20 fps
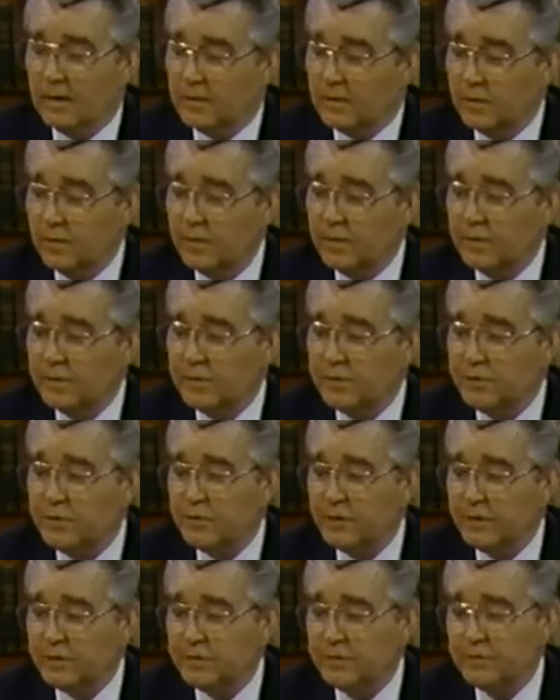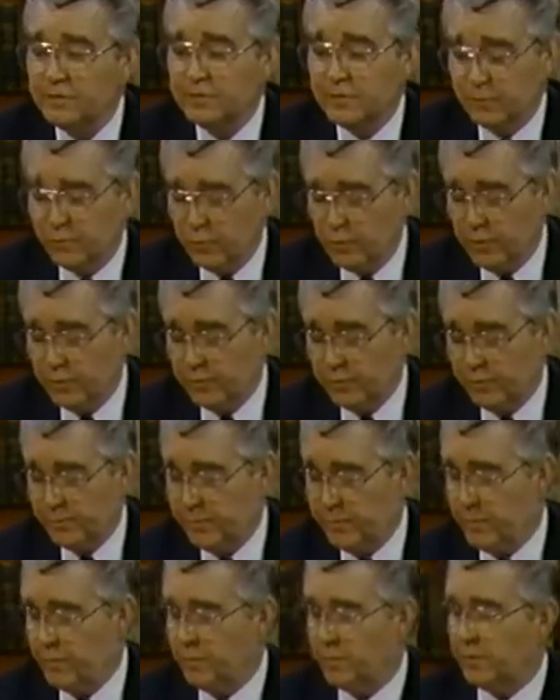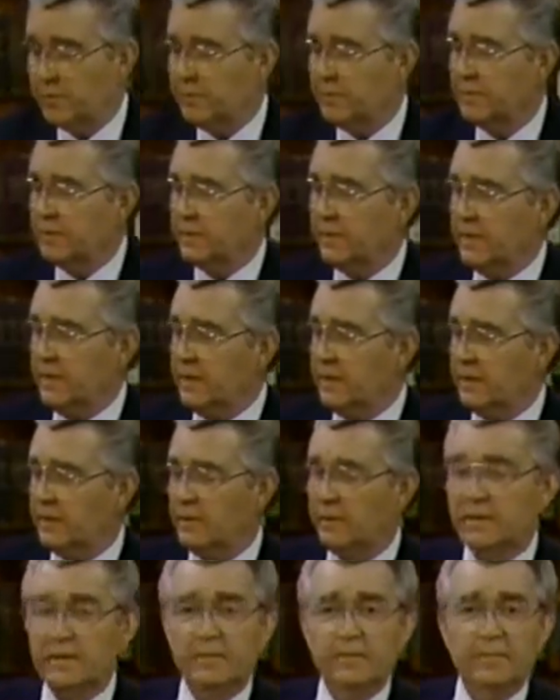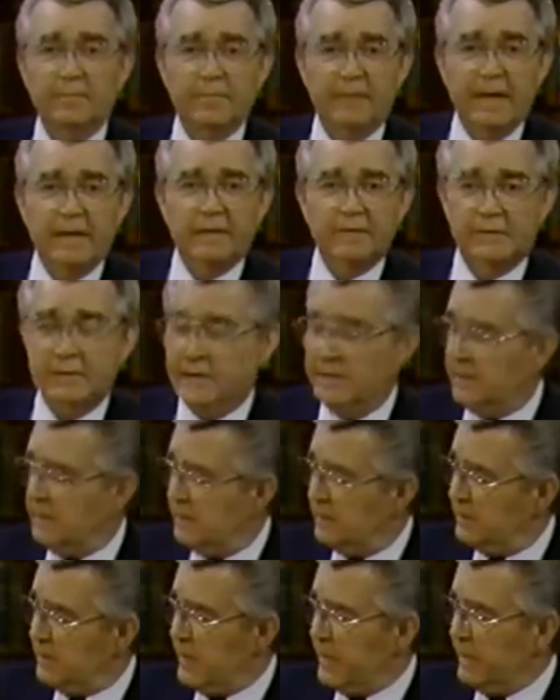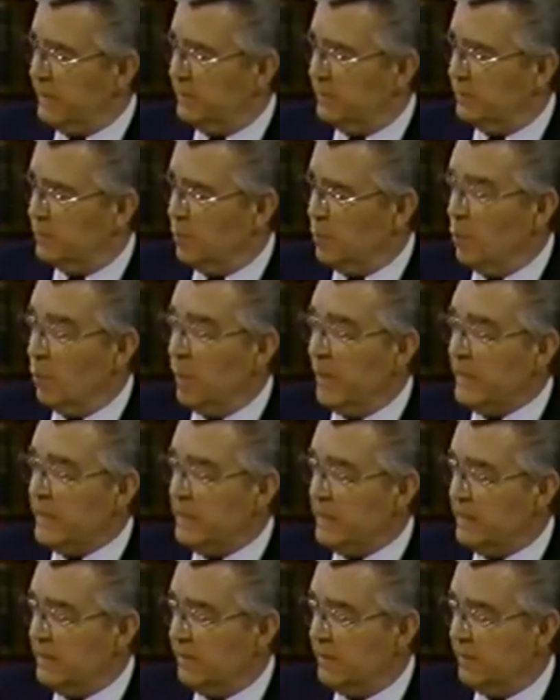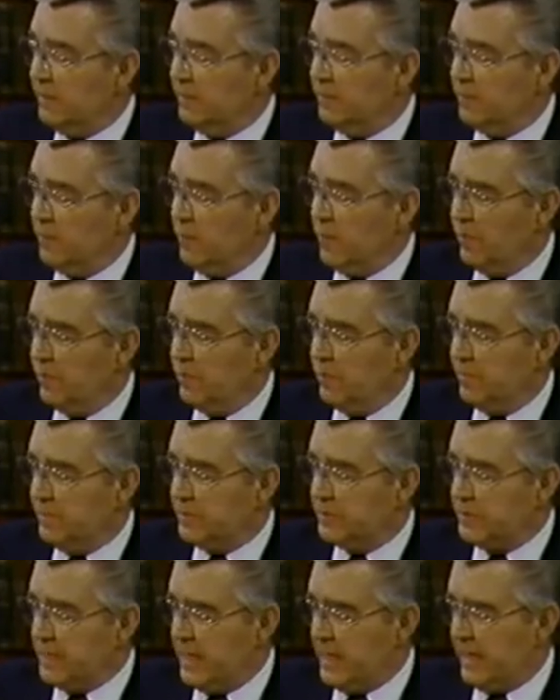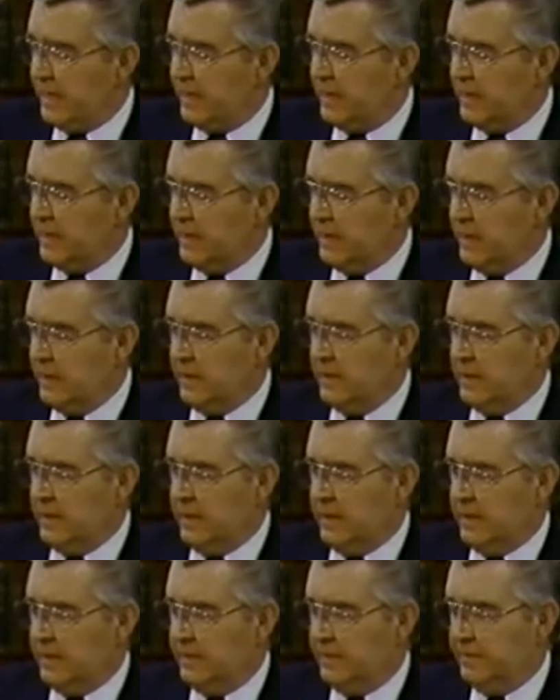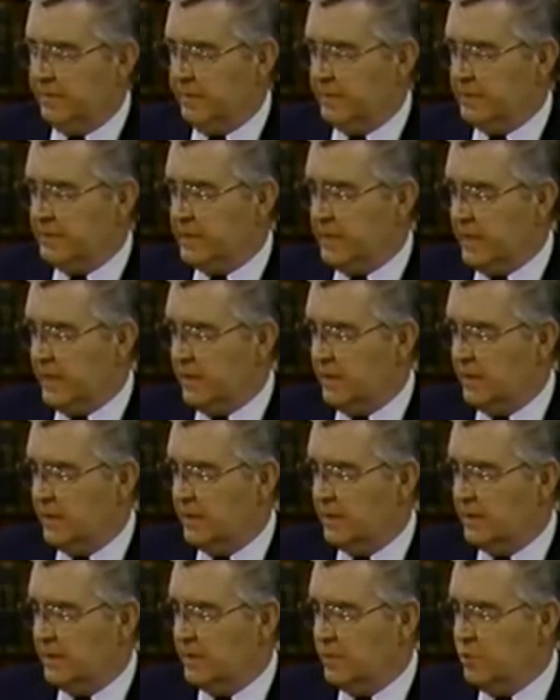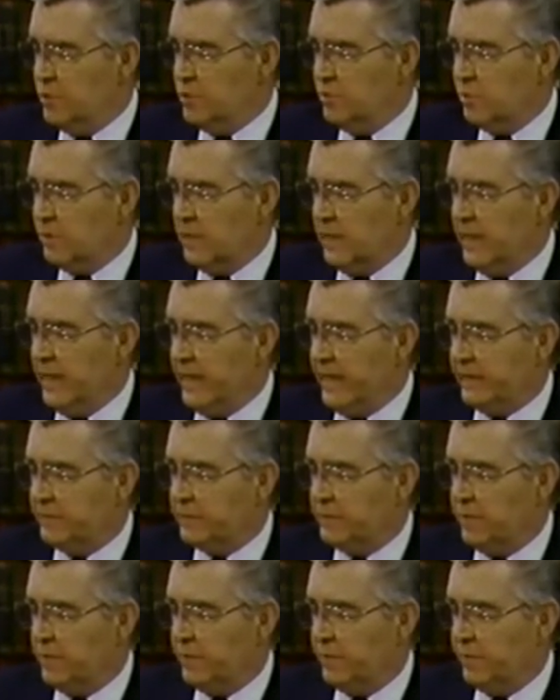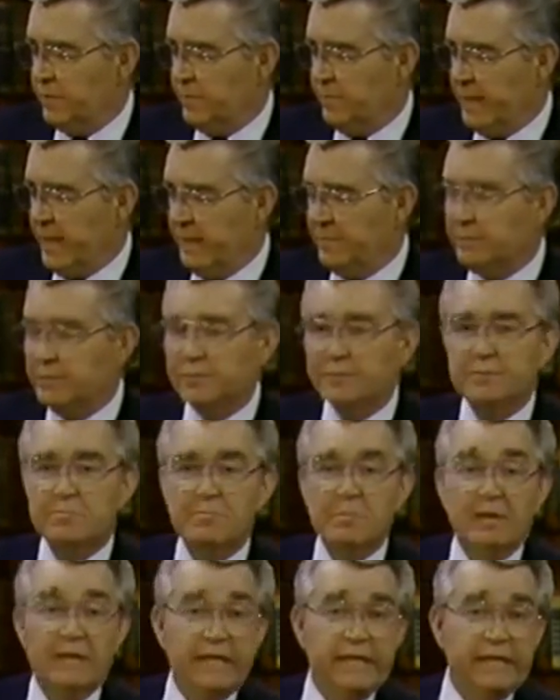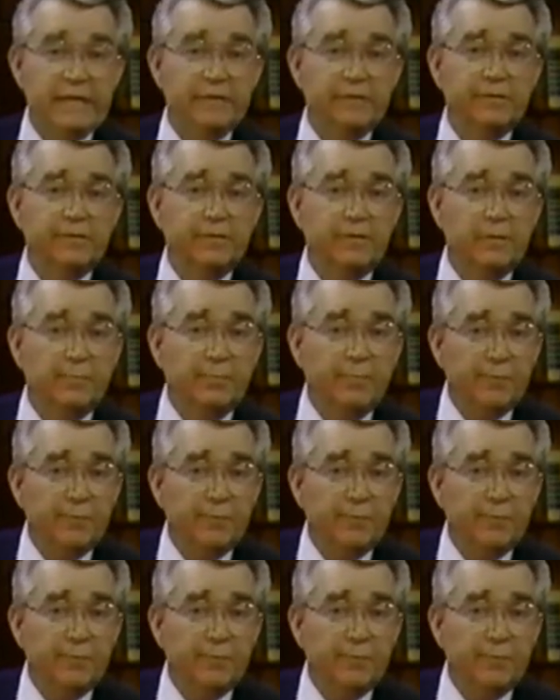According to U.S. News and World Report, in a magazine entitled Waiting for the Messiah, there is a new clash over the Bible's millennial